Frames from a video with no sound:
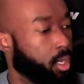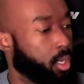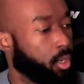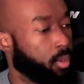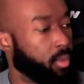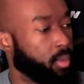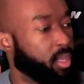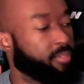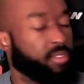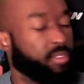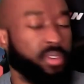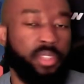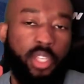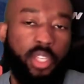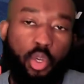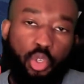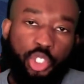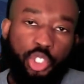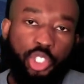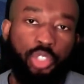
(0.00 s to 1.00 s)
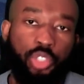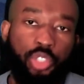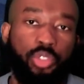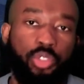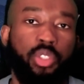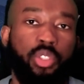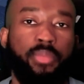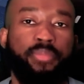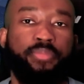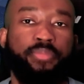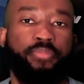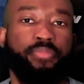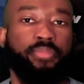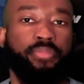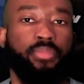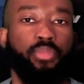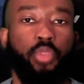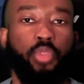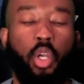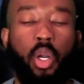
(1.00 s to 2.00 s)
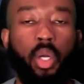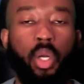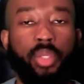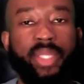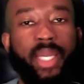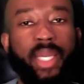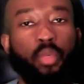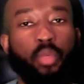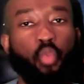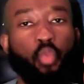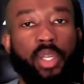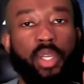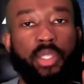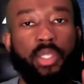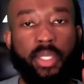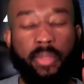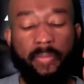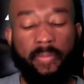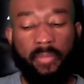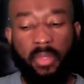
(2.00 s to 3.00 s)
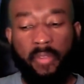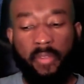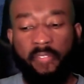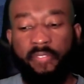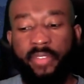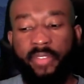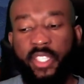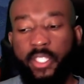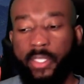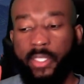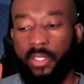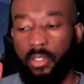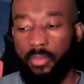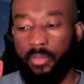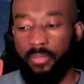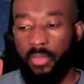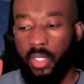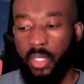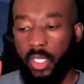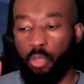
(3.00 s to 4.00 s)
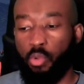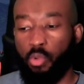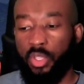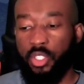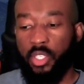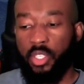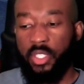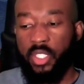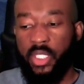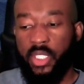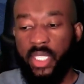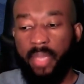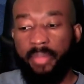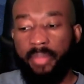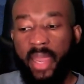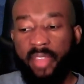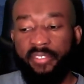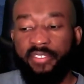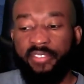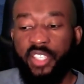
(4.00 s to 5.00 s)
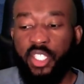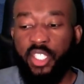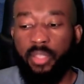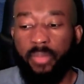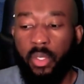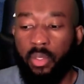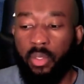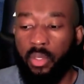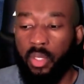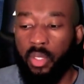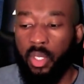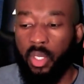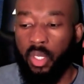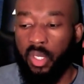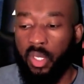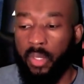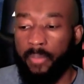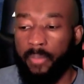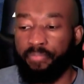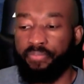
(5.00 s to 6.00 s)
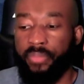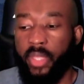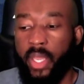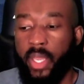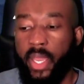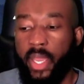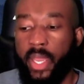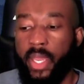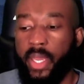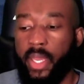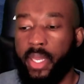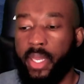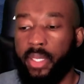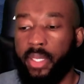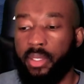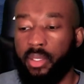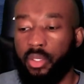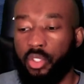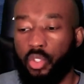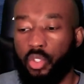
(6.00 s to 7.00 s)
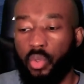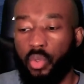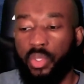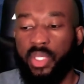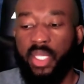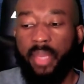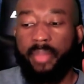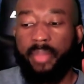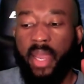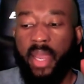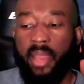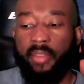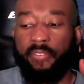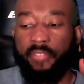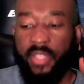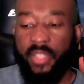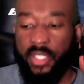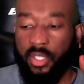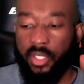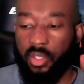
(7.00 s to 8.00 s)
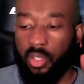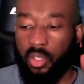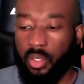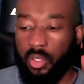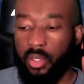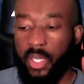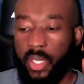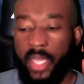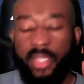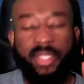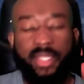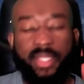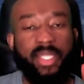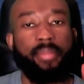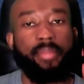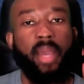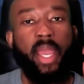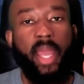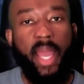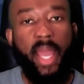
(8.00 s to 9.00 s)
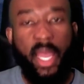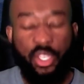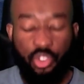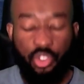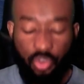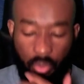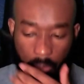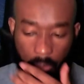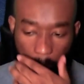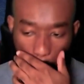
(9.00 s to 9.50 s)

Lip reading: even the oceans, all that was physical. It was semi-visible, and so semi-physical and semi-astral.